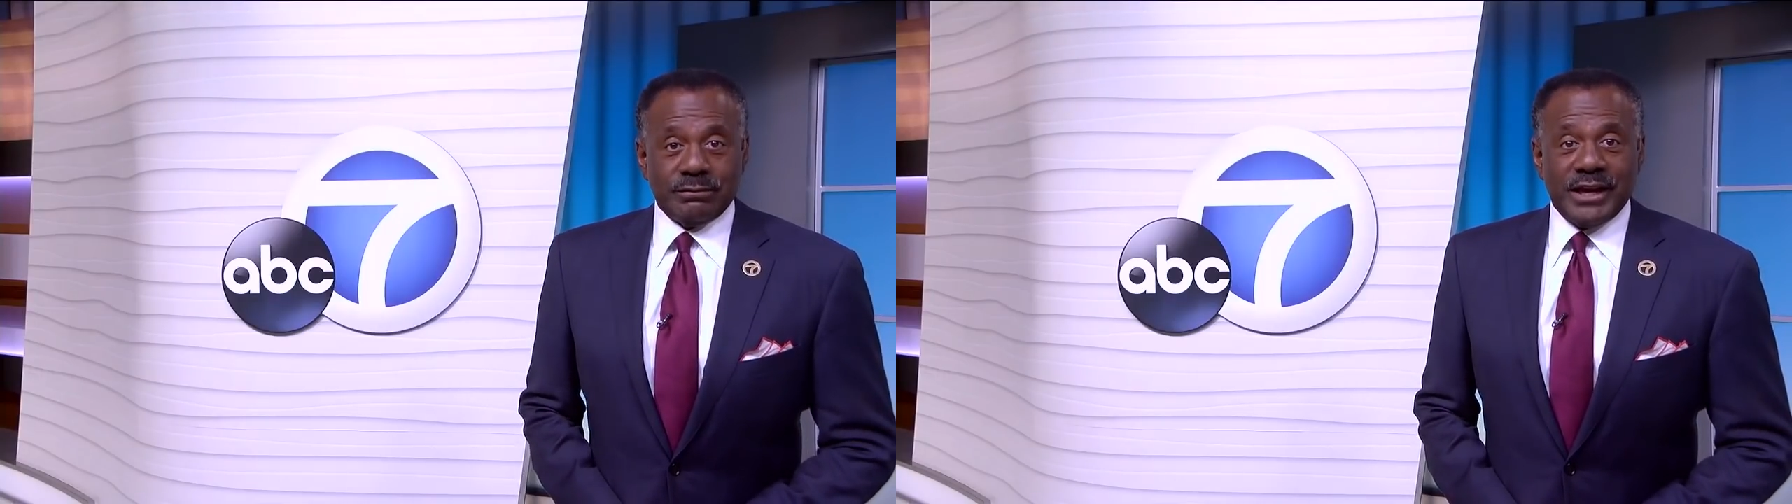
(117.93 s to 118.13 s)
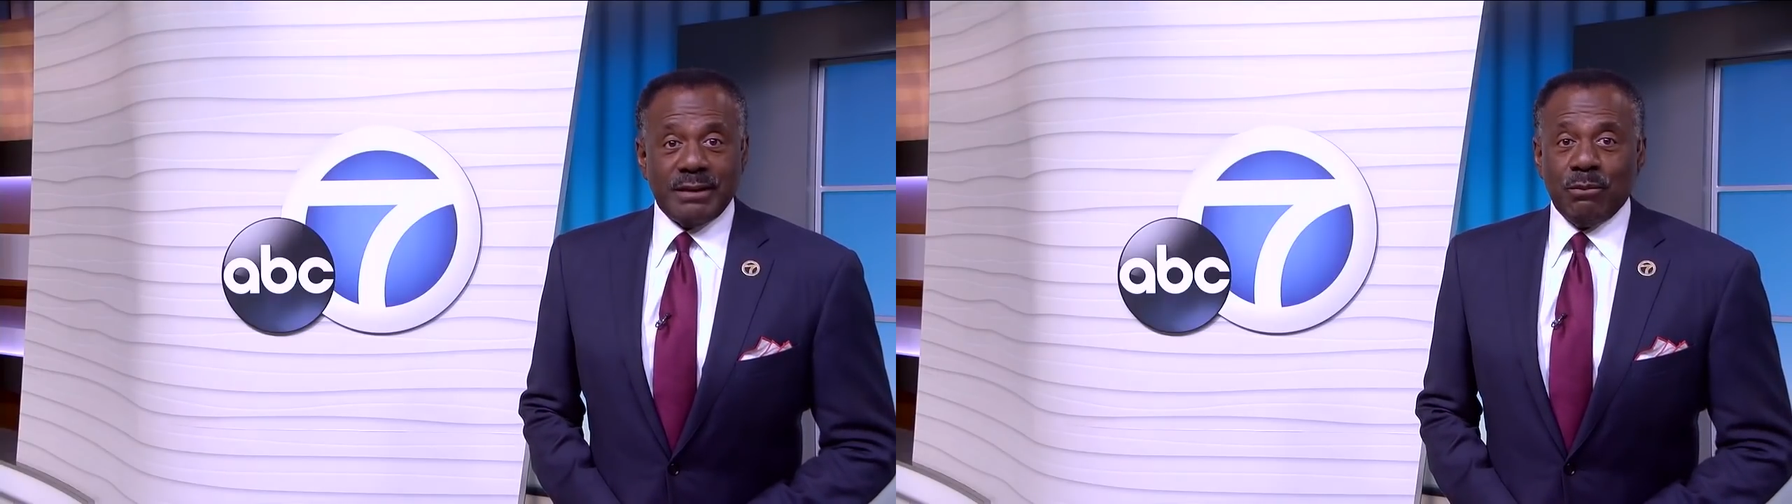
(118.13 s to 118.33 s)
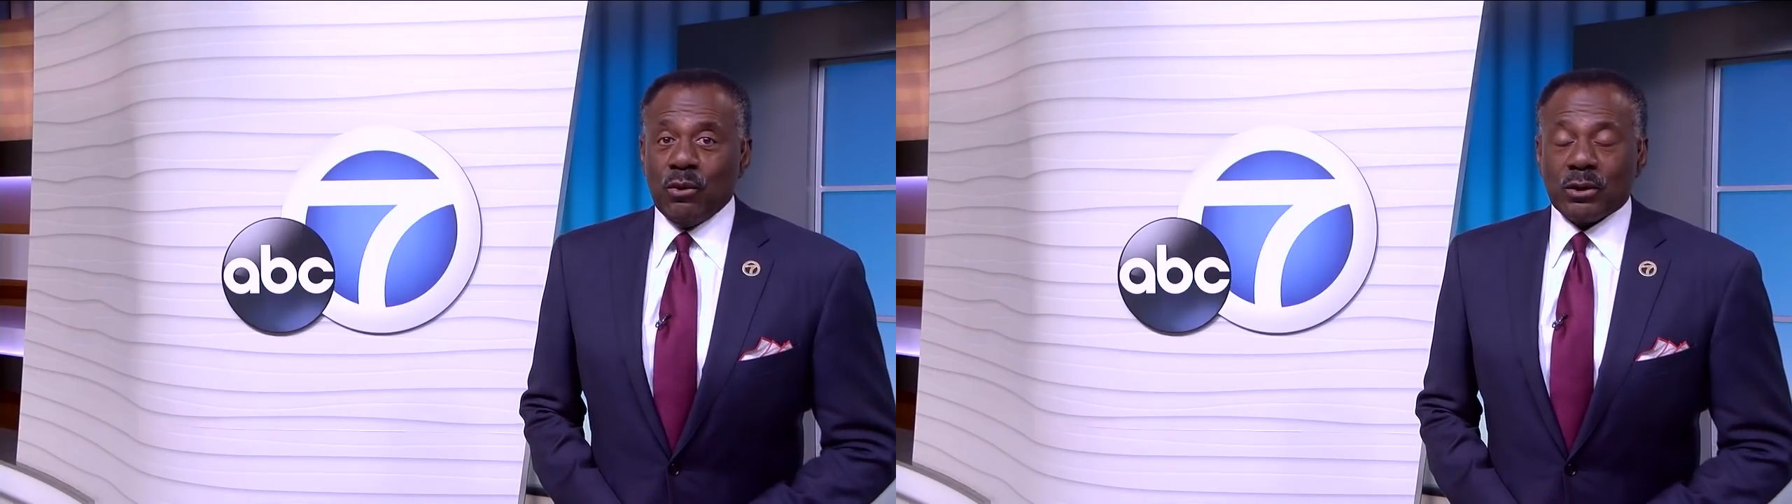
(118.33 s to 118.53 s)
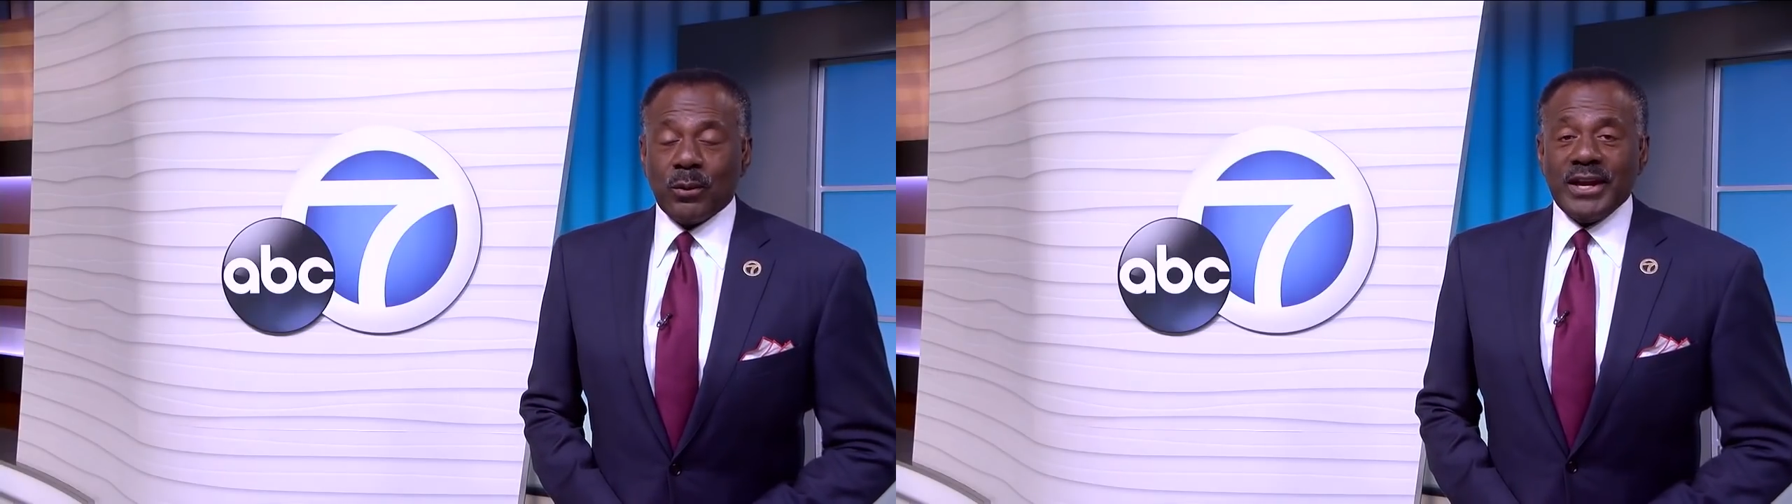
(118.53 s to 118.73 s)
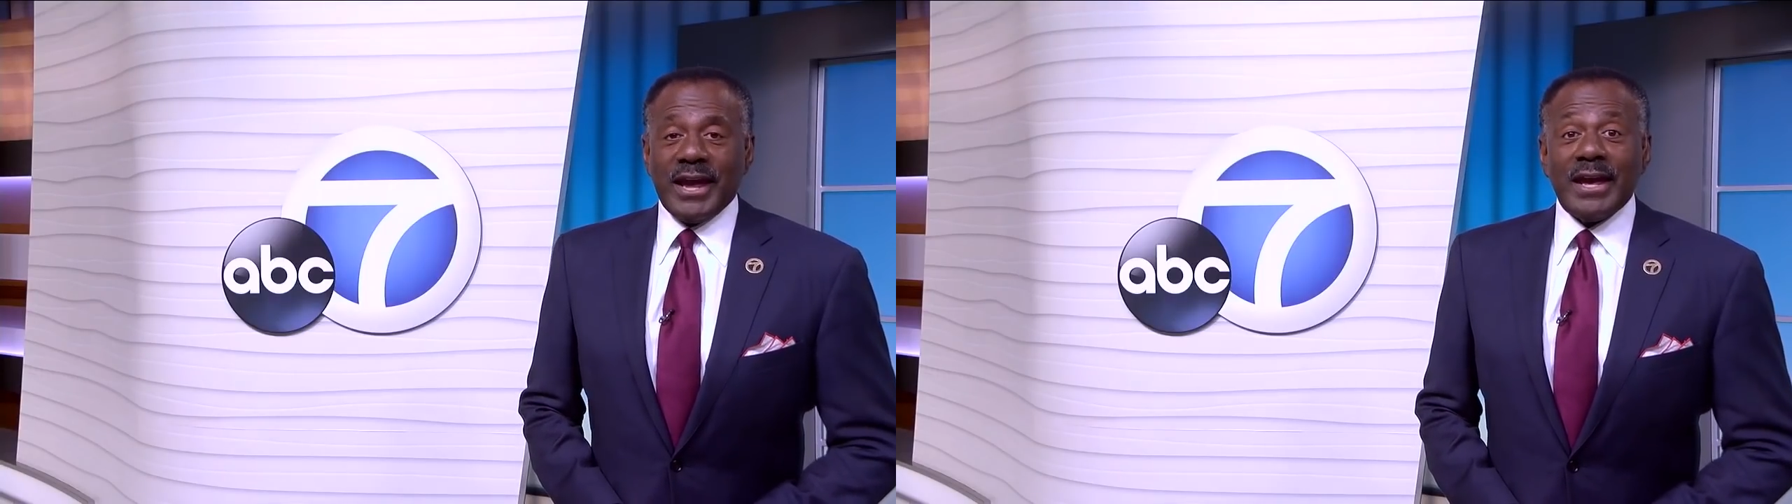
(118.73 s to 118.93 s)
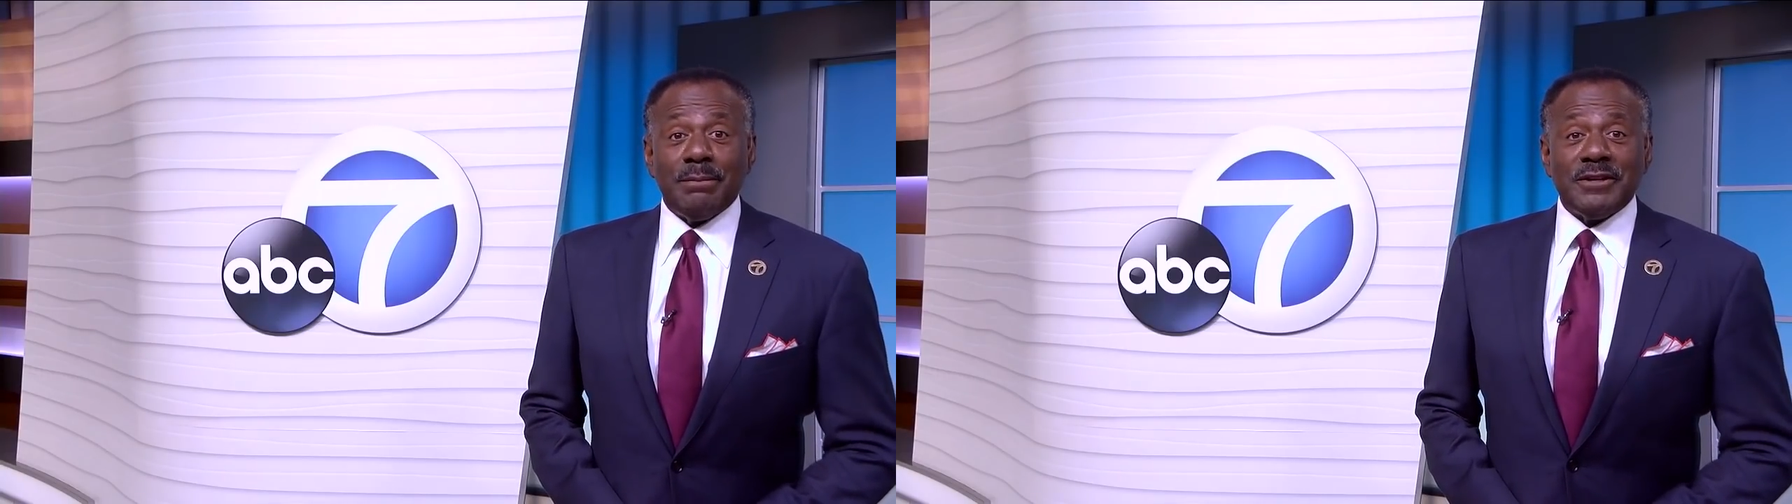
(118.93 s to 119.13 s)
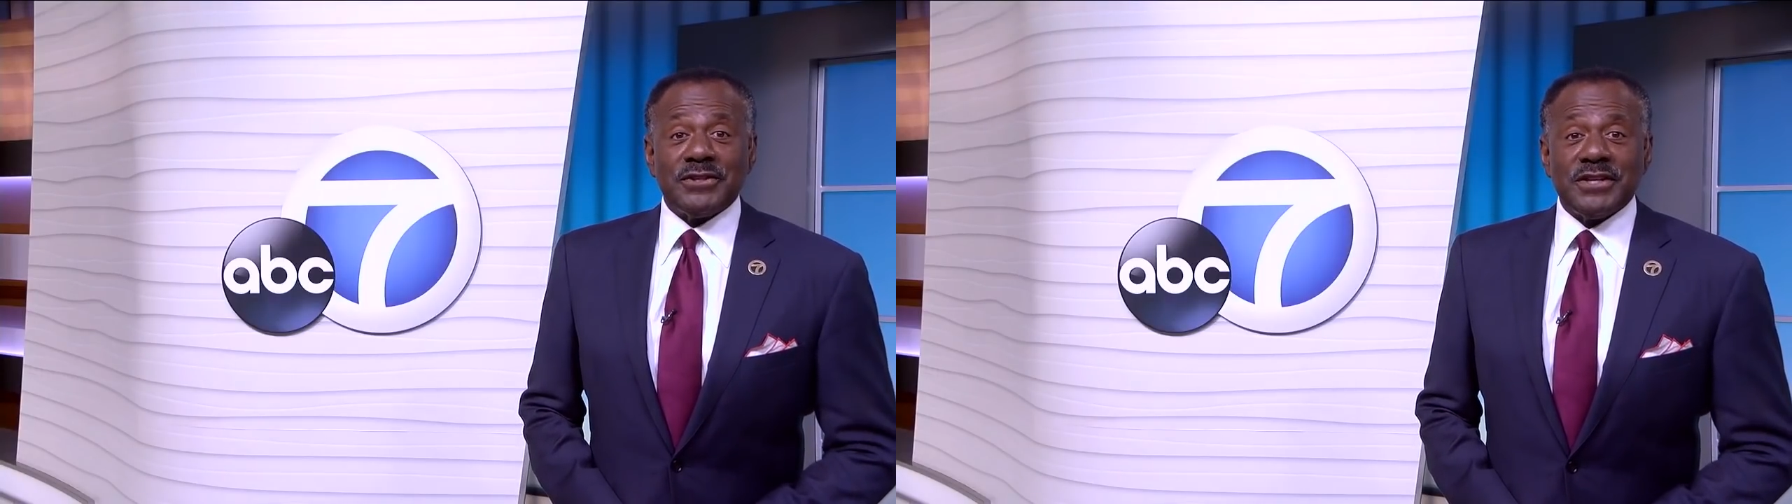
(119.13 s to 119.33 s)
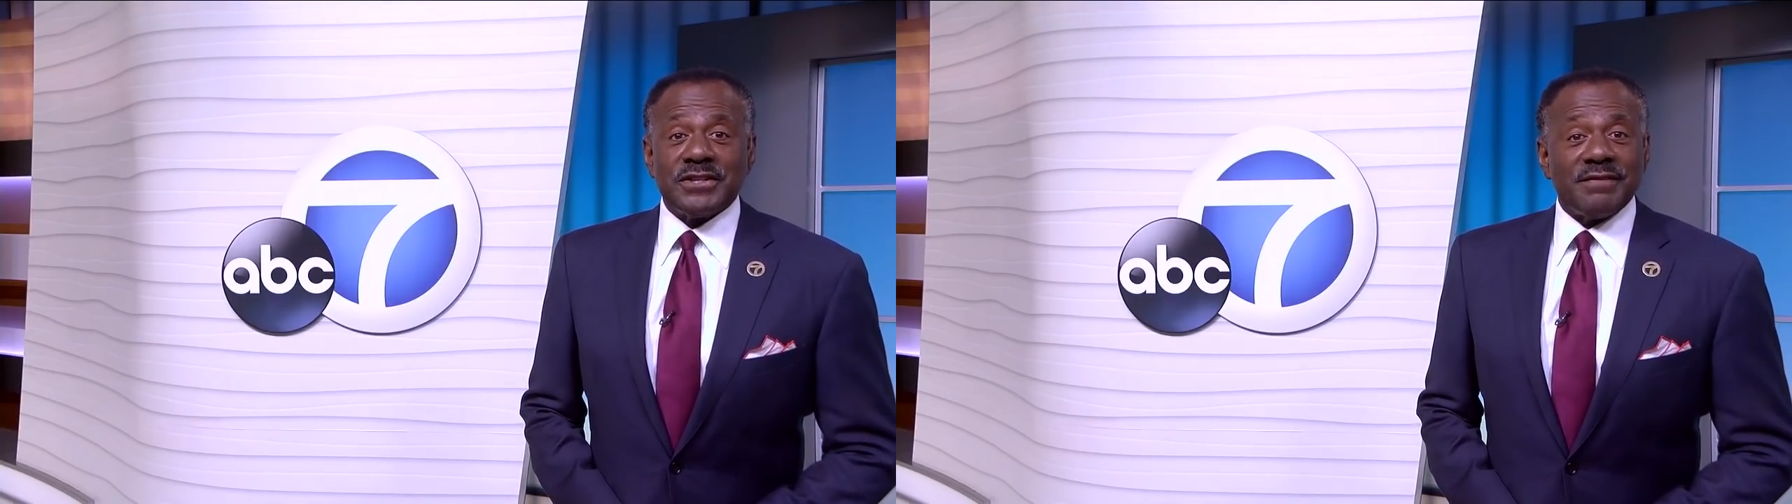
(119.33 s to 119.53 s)
Get more great A B C
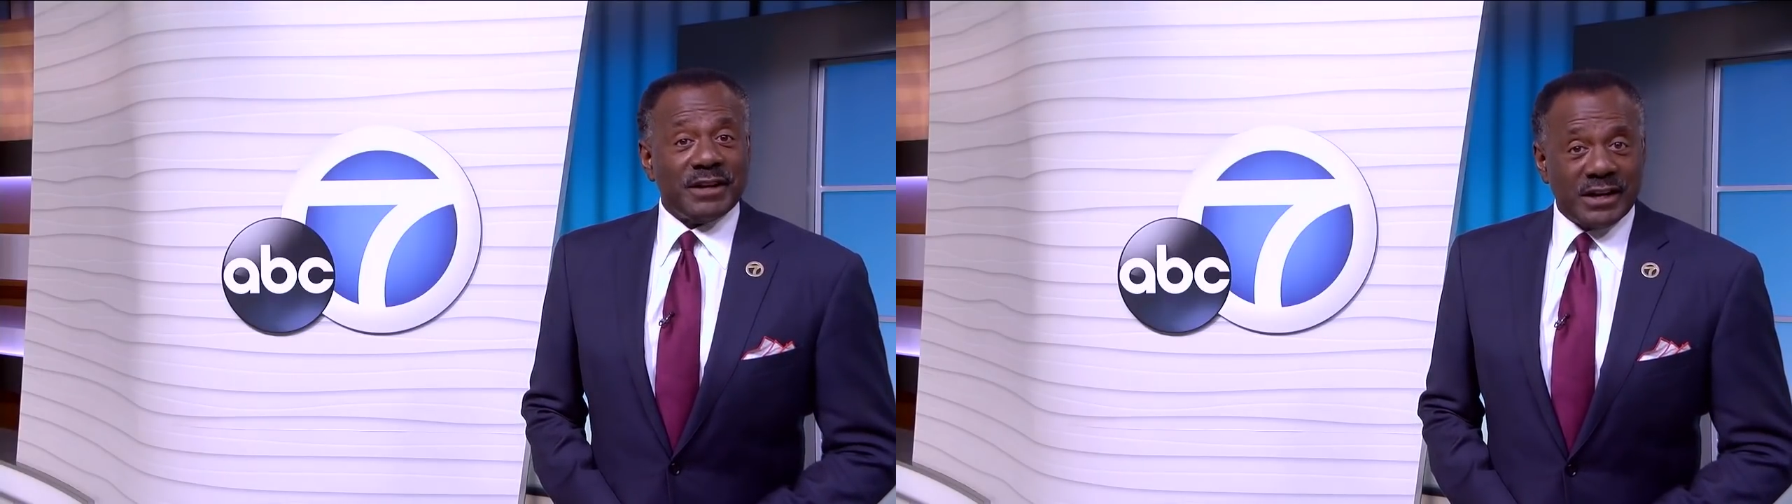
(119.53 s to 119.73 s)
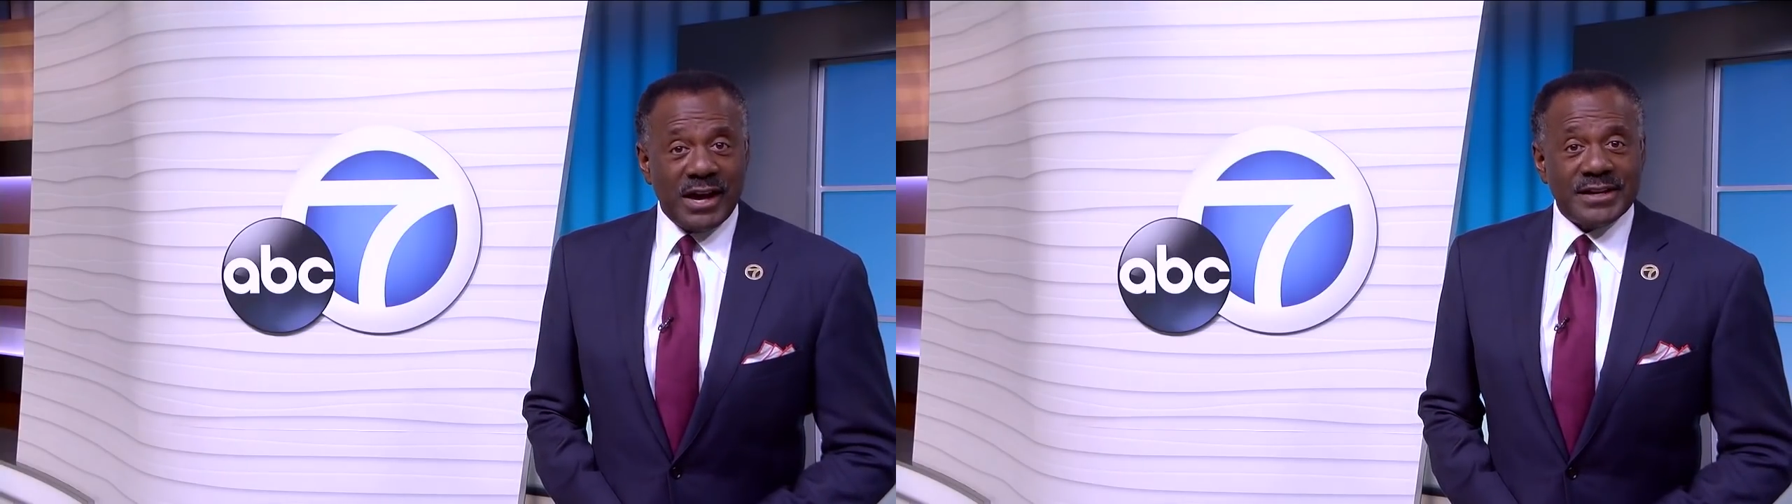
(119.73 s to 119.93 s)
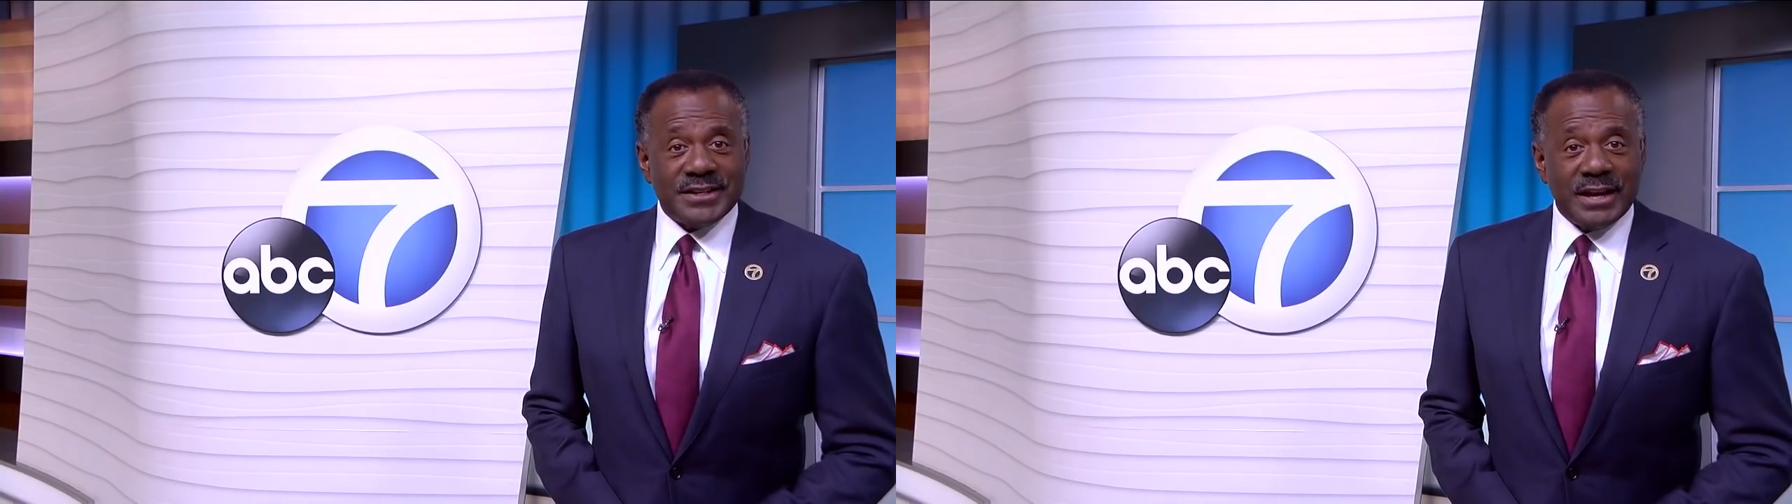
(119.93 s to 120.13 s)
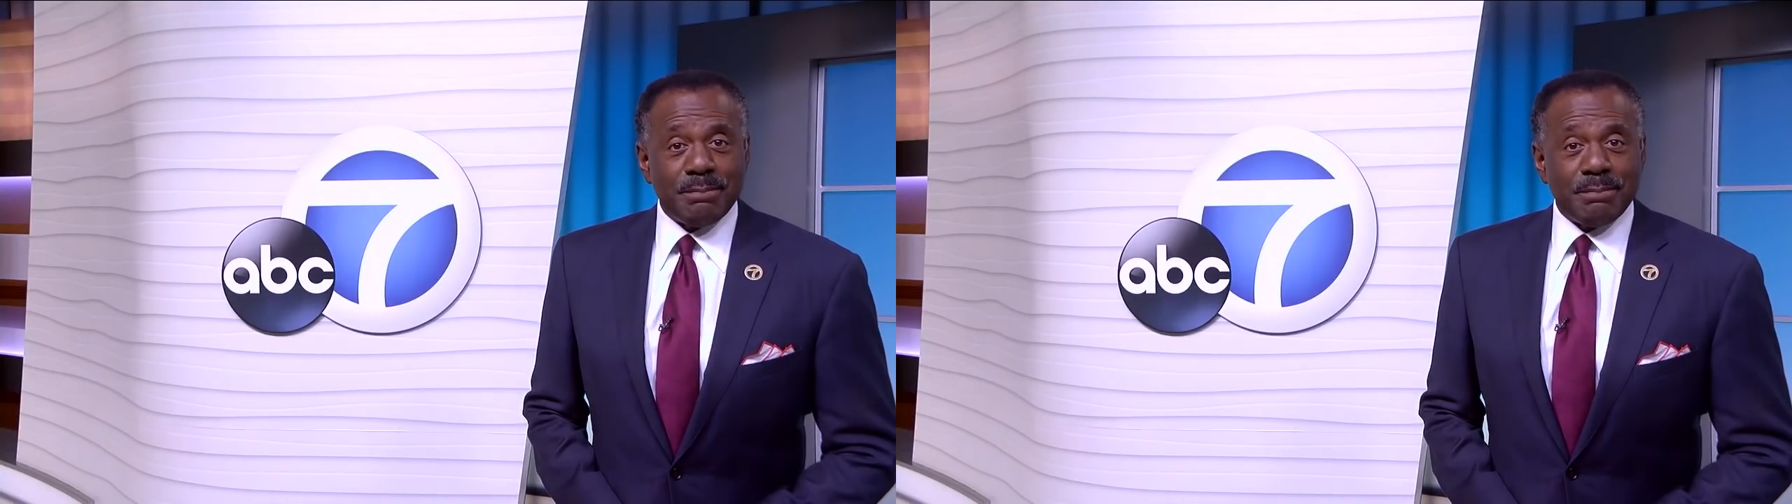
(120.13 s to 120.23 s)
seven content